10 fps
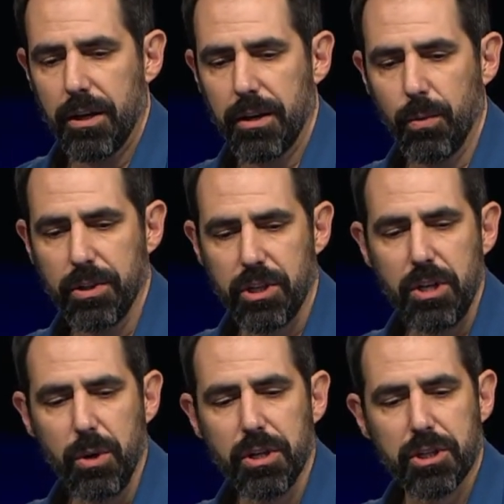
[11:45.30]
When she
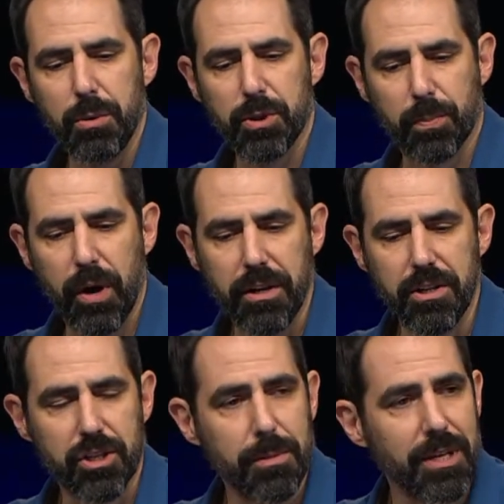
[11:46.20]
knew that she was
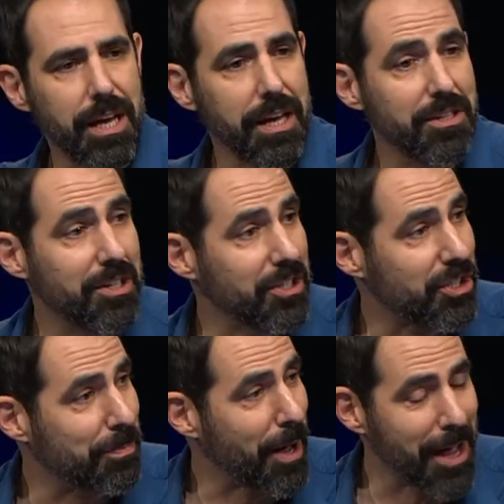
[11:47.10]
pregnant, she began to
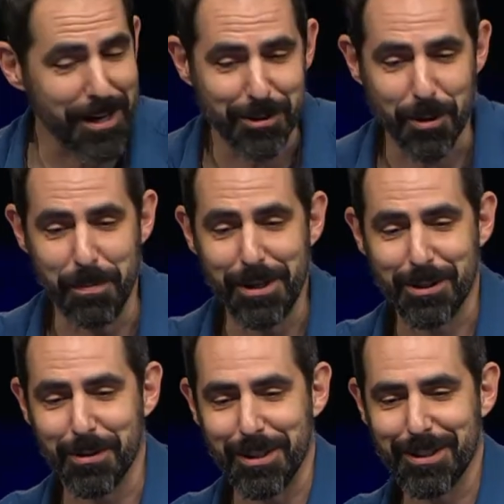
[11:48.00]
despise her
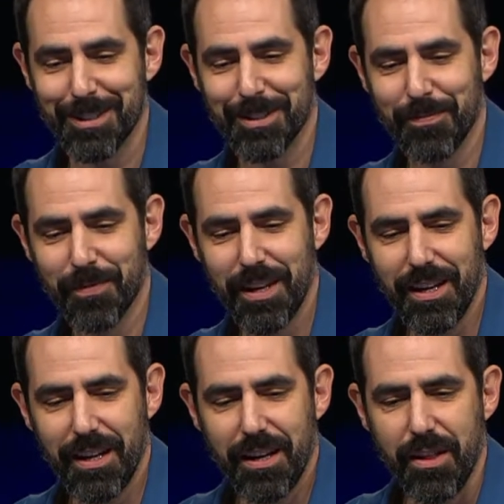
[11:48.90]
mistress.
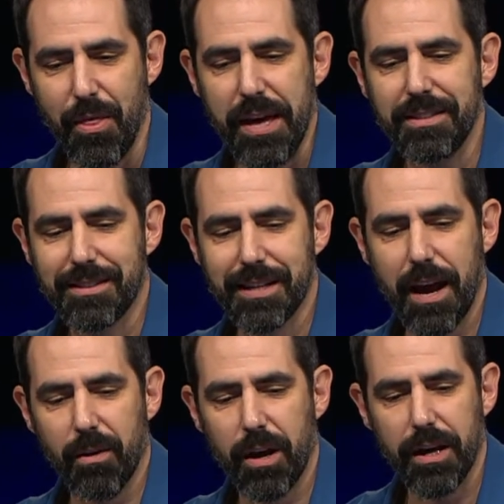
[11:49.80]
Then
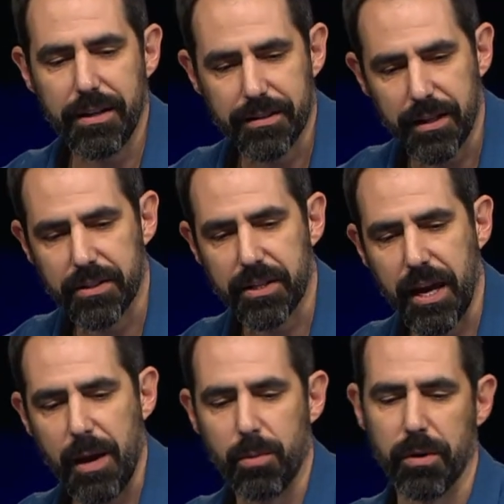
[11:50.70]
Sarai says
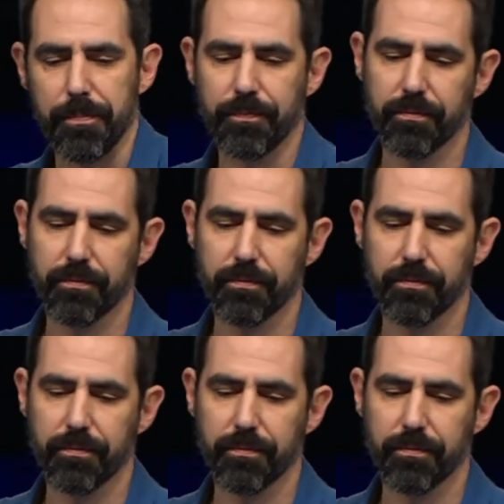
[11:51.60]
to Abram,